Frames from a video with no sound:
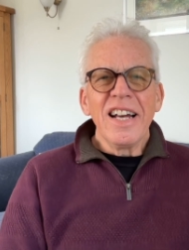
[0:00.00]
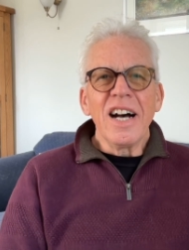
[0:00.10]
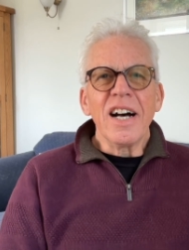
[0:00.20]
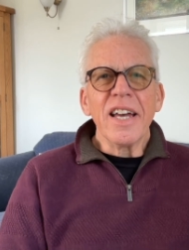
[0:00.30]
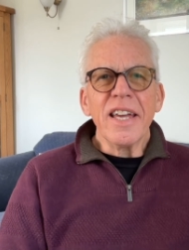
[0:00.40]

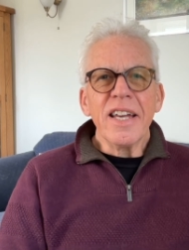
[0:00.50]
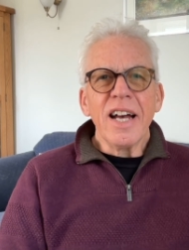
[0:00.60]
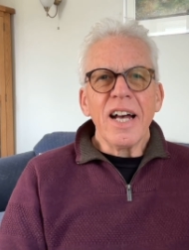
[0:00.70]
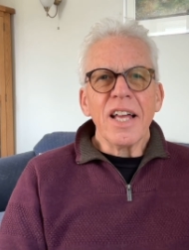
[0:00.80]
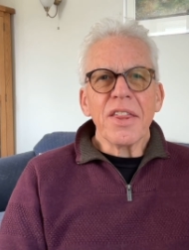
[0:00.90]
Hi,
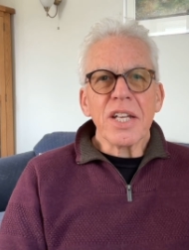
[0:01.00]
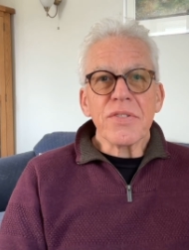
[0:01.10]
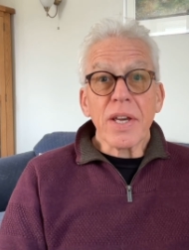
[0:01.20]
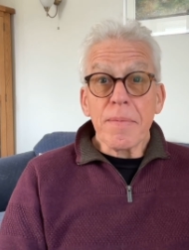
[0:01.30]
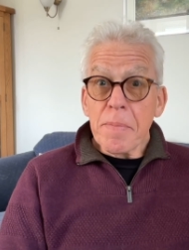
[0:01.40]
uh, thanks
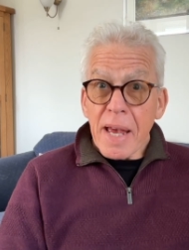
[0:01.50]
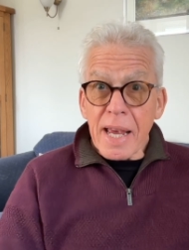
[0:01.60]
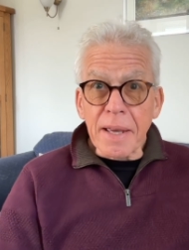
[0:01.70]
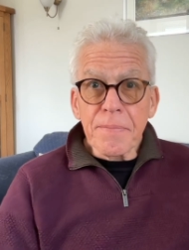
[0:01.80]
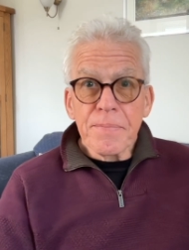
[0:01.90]
for coming
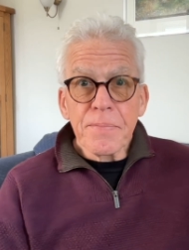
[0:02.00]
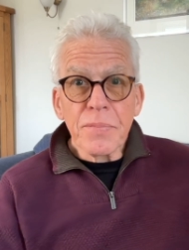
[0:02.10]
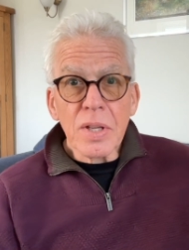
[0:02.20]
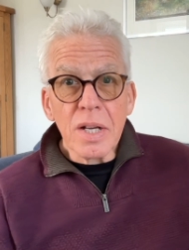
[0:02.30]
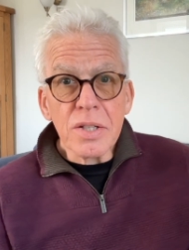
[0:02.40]
back.
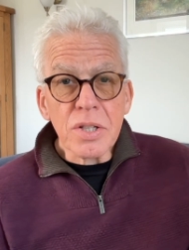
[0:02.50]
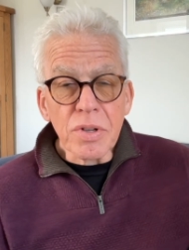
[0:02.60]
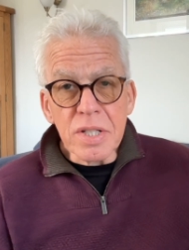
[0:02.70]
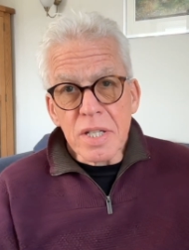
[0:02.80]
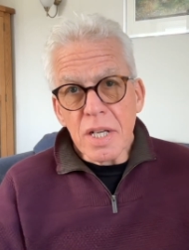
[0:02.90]
So,
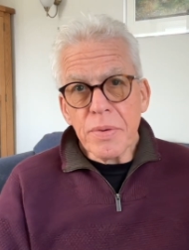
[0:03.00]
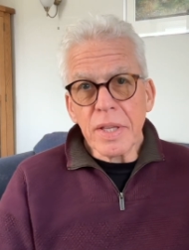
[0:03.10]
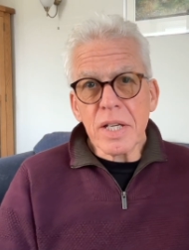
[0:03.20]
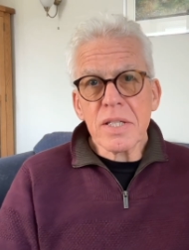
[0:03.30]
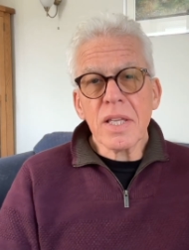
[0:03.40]

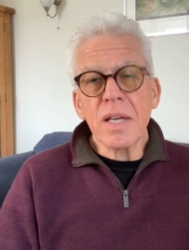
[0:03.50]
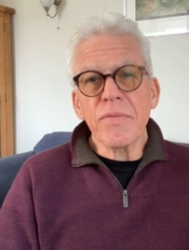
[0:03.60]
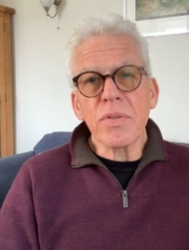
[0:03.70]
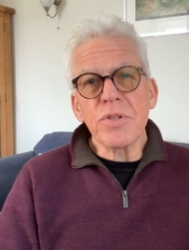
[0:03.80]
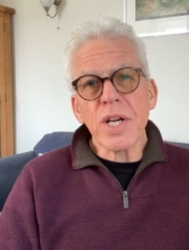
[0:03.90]
continuing this theme
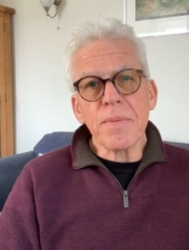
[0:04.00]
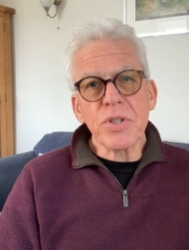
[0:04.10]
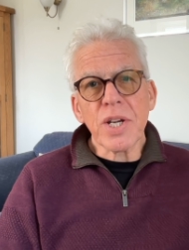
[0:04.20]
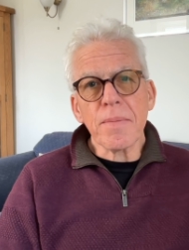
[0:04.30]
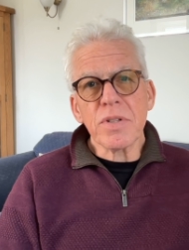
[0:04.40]
from James
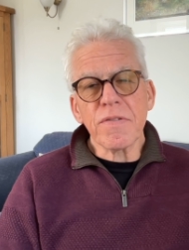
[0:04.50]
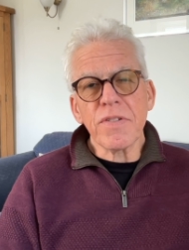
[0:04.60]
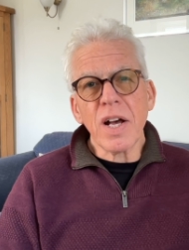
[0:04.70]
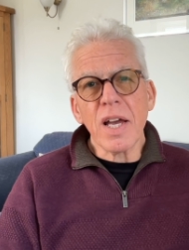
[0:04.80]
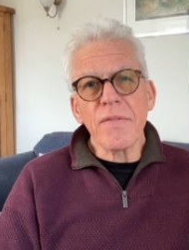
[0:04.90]
chapter
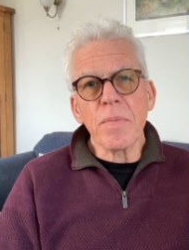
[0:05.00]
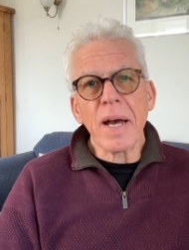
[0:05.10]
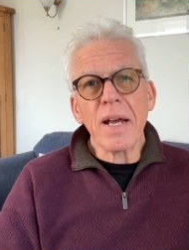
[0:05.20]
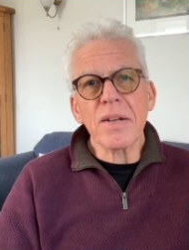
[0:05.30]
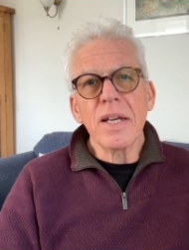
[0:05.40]
5
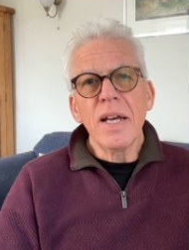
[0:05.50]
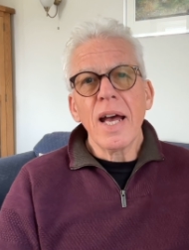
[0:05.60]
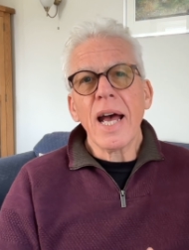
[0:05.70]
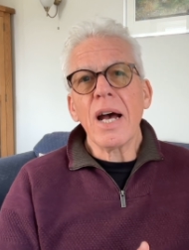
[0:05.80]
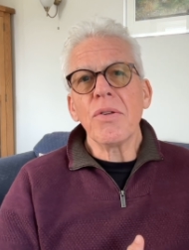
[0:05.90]
about
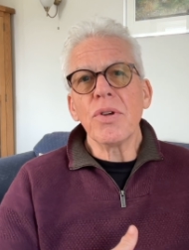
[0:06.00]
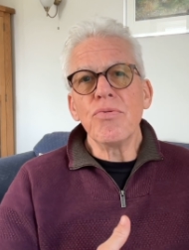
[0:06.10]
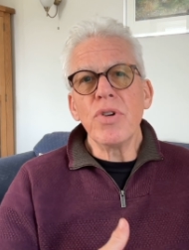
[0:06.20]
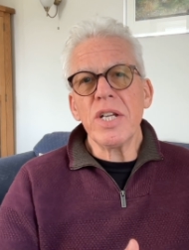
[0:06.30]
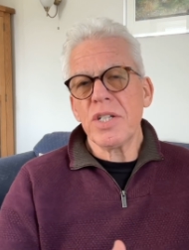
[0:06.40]
how the
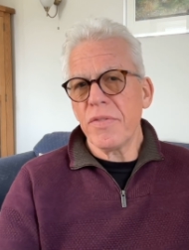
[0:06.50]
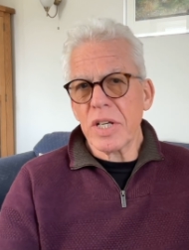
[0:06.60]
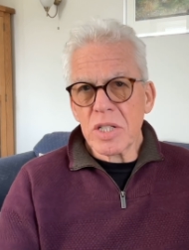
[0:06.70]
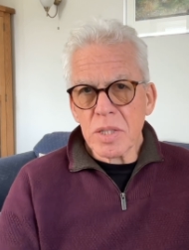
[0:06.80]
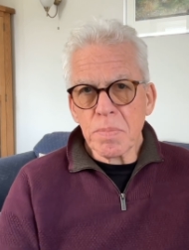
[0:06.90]
rich have
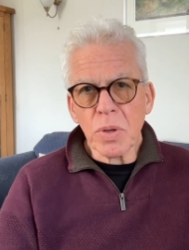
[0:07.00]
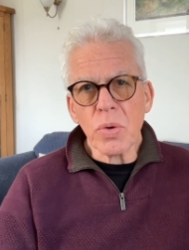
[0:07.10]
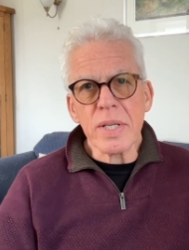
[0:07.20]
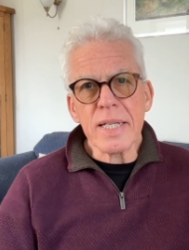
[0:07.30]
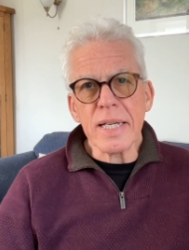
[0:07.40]

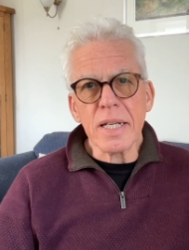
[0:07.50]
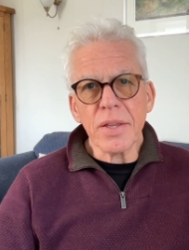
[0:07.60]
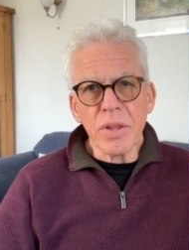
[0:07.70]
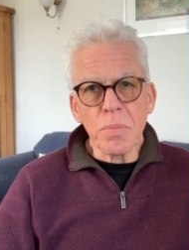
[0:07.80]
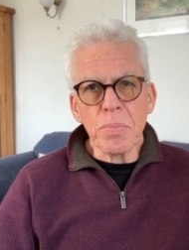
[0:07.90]
exploited
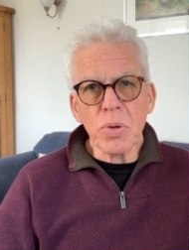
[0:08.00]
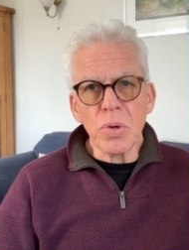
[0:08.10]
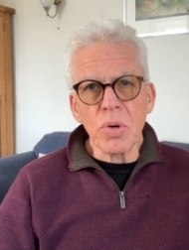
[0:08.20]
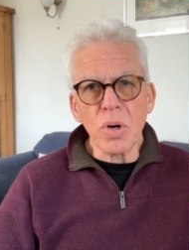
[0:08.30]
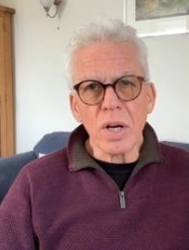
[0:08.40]
the
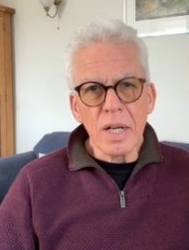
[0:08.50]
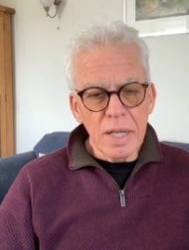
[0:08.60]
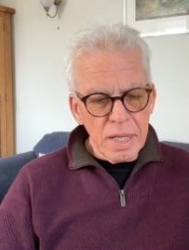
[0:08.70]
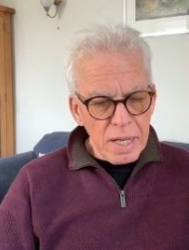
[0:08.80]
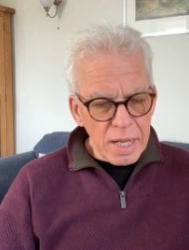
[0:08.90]
poor,
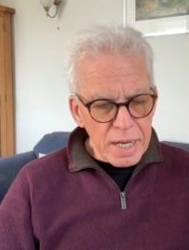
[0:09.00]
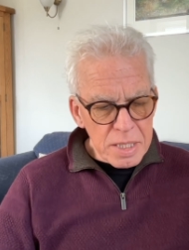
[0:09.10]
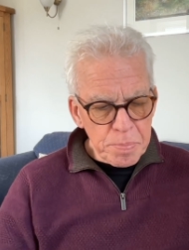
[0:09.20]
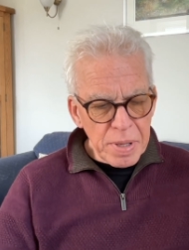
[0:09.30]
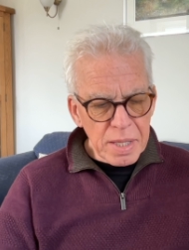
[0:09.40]
uh,
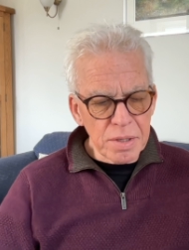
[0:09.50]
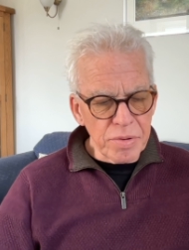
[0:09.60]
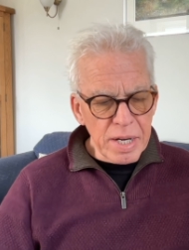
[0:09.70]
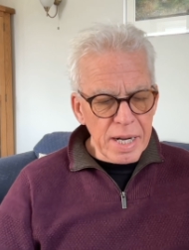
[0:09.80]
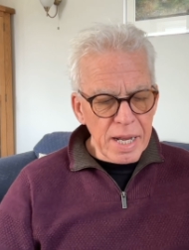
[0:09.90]
let's pick the
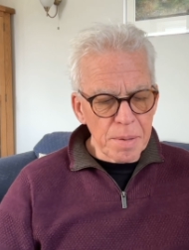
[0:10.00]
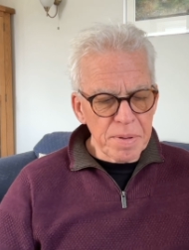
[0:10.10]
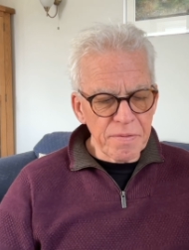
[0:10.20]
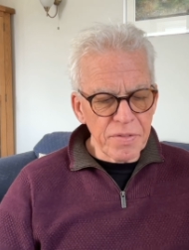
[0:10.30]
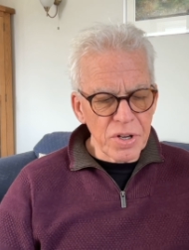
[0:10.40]
reading up
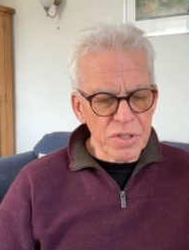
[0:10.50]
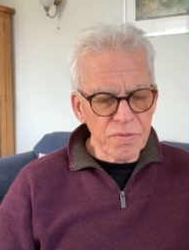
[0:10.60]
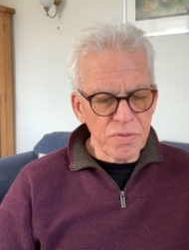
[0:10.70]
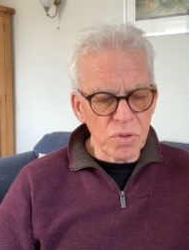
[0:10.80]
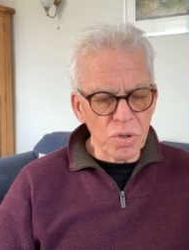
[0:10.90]
in verse
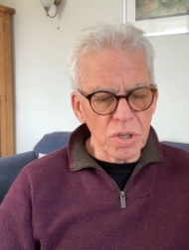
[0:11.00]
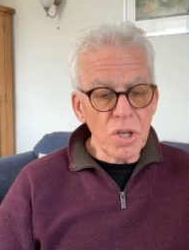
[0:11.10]
4.